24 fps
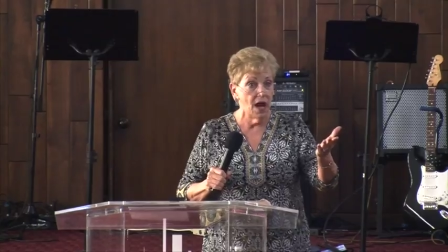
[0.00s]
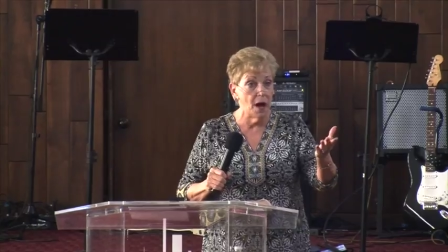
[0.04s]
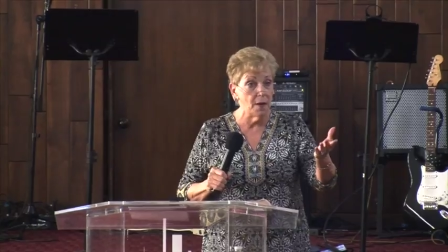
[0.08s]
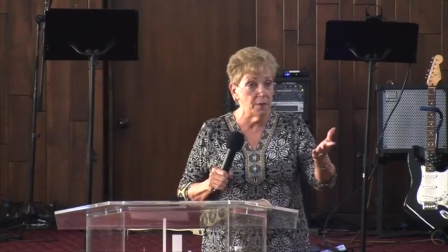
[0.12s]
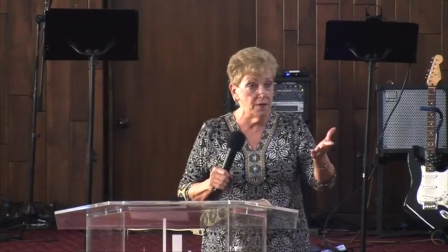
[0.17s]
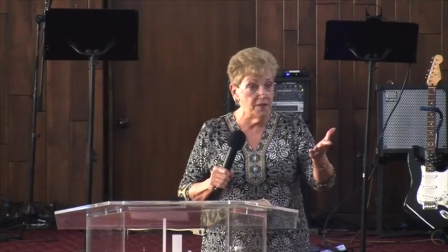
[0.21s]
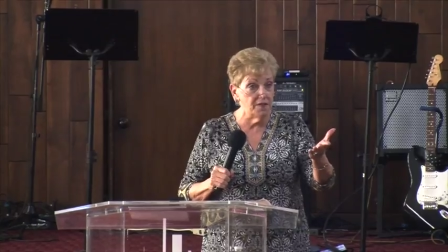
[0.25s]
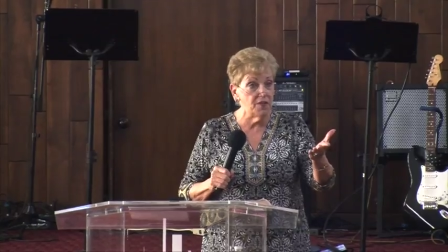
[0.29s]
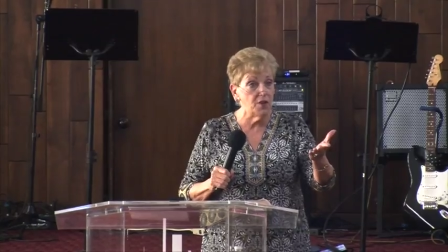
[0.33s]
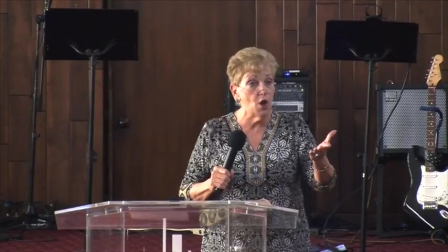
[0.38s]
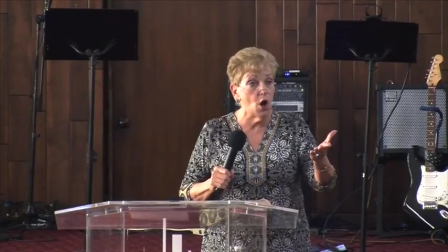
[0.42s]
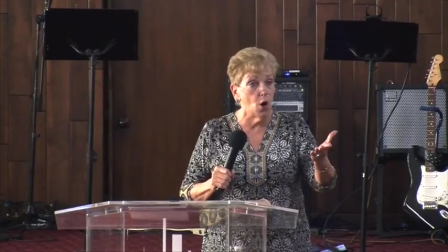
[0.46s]
How
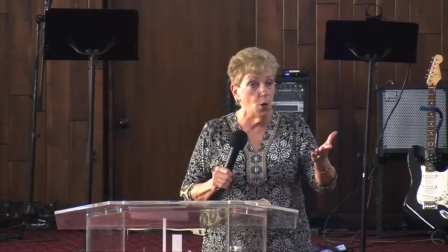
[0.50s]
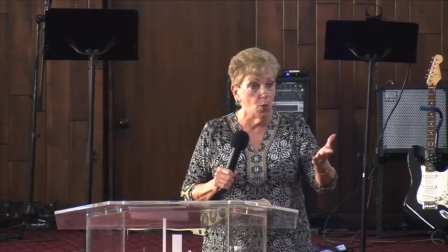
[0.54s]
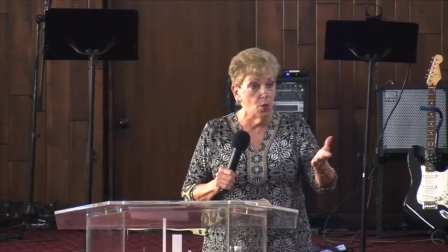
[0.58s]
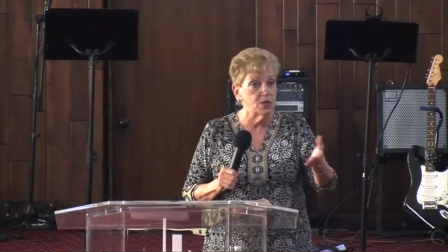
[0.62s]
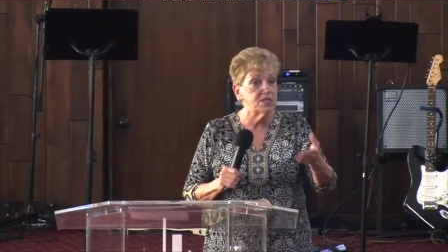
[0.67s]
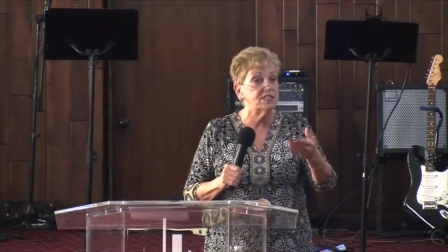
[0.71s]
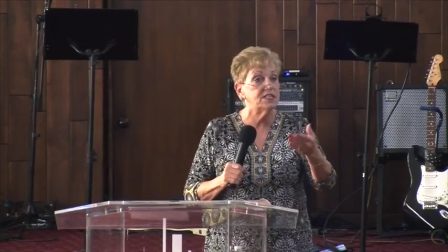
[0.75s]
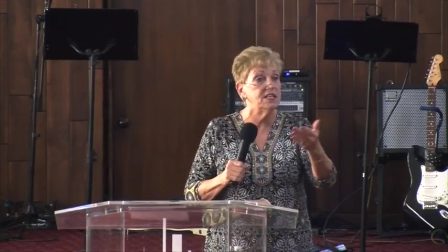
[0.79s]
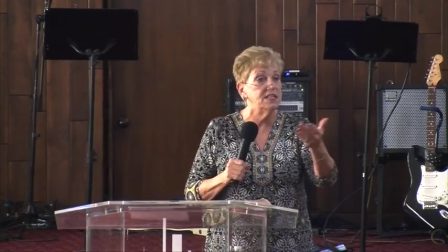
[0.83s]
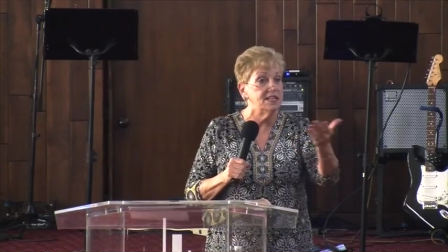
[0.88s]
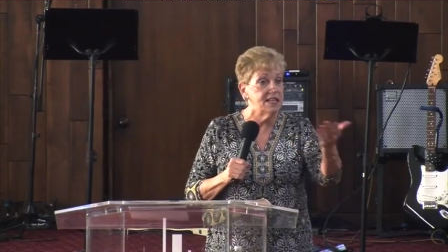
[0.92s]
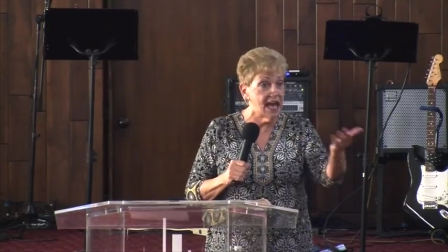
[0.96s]
many of you know it
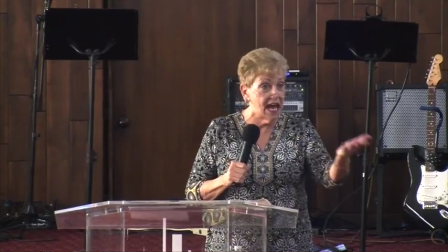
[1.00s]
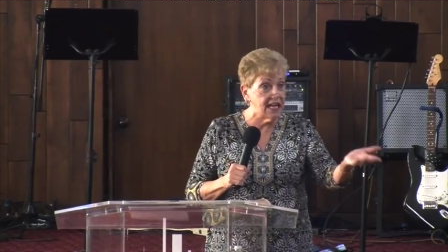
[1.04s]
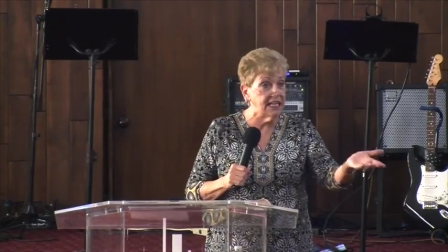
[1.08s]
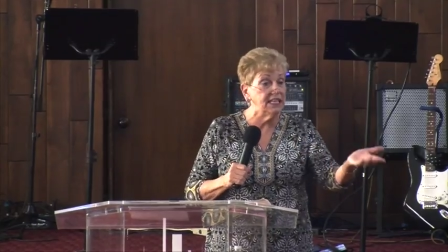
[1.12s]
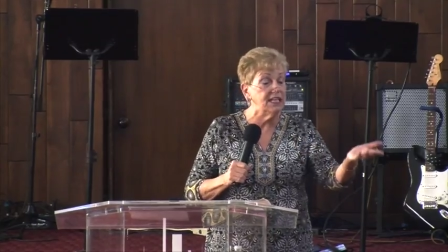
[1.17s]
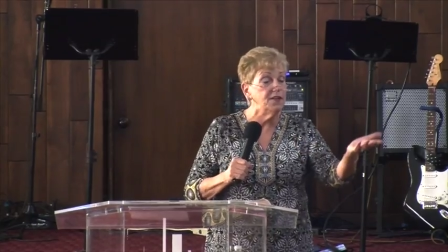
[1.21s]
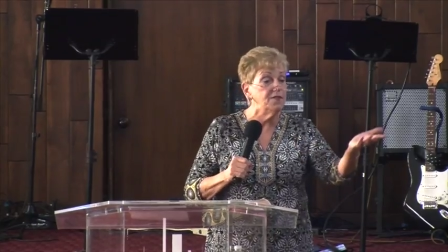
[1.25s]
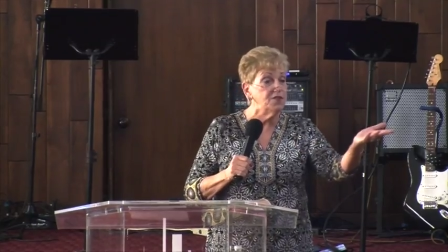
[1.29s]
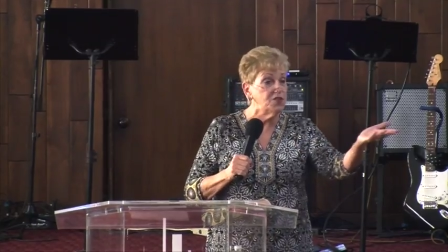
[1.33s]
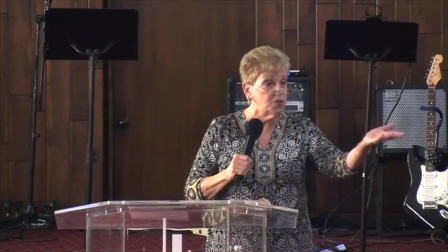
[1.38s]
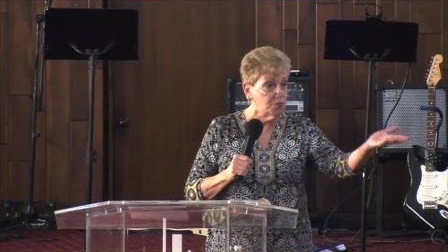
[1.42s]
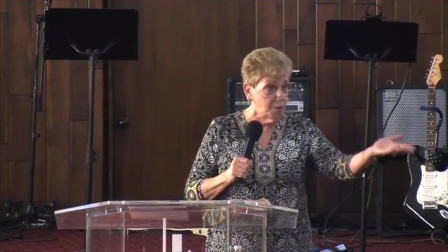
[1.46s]
was the
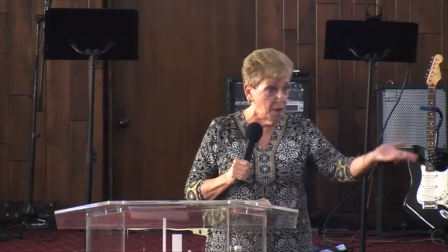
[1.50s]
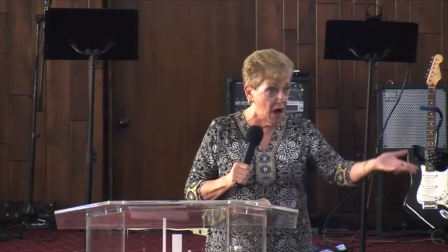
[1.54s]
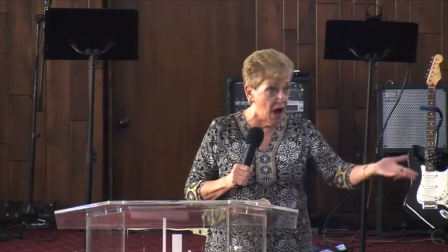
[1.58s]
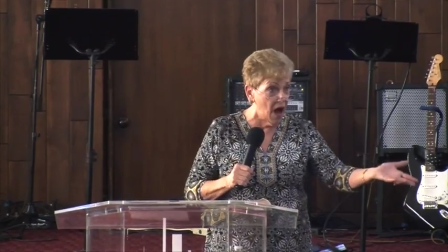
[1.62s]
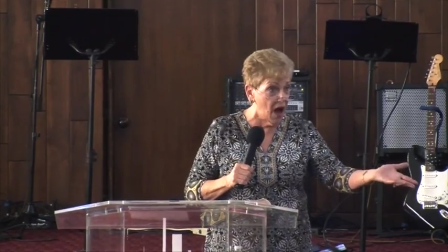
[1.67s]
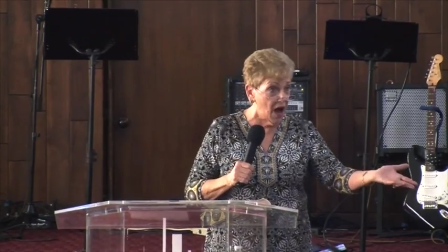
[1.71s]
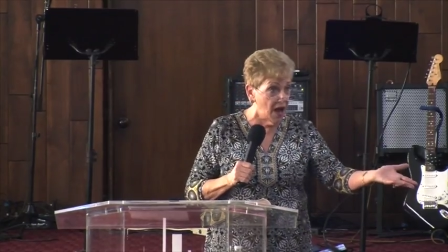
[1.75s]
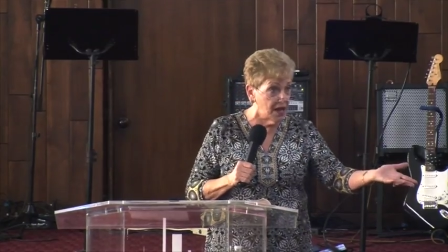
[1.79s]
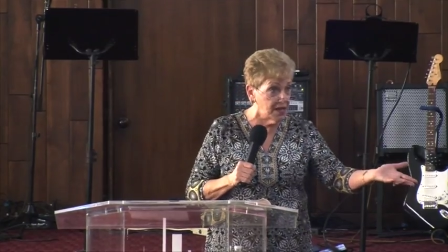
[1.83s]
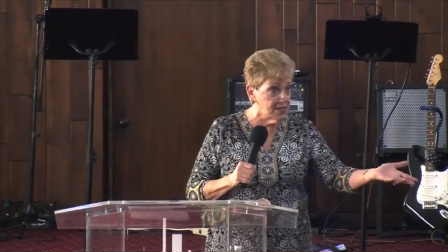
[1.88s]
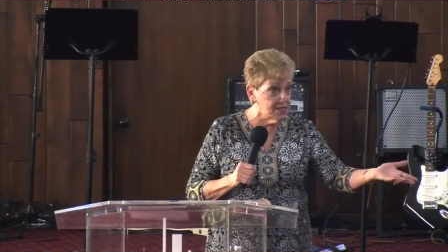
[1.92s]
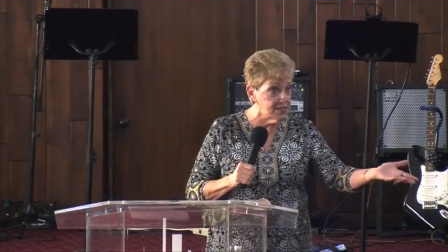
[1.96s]
negative
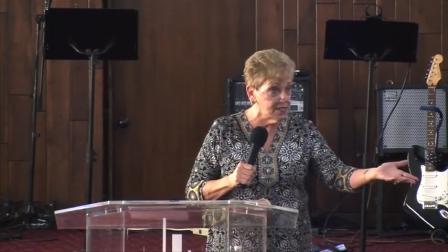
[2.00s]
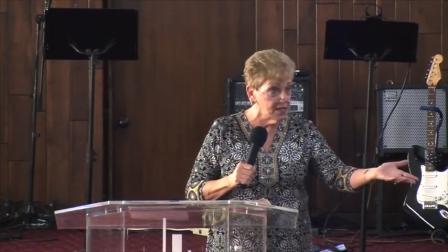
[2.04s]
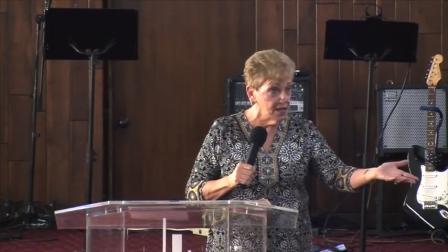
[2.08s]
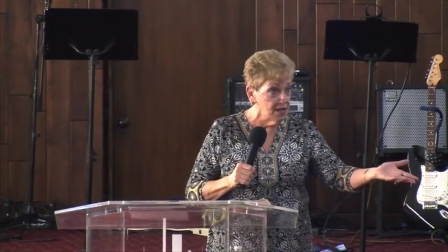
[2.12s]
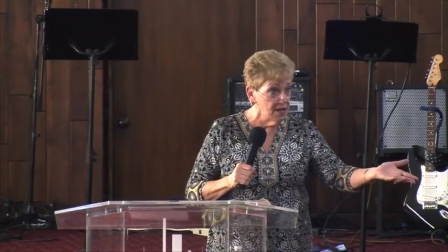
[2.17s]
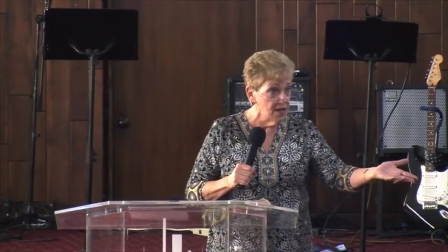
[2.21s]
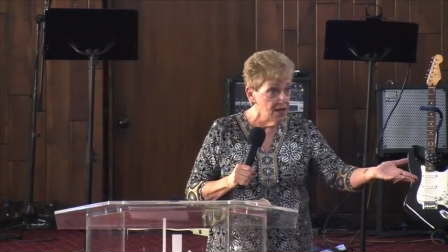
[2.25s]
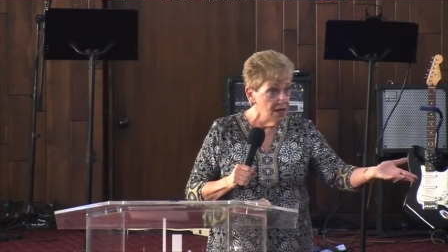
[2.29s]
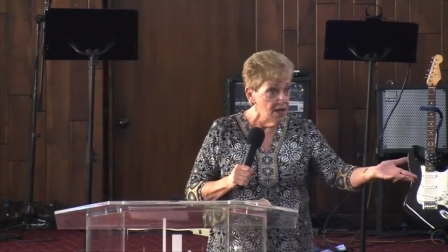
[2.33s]
spies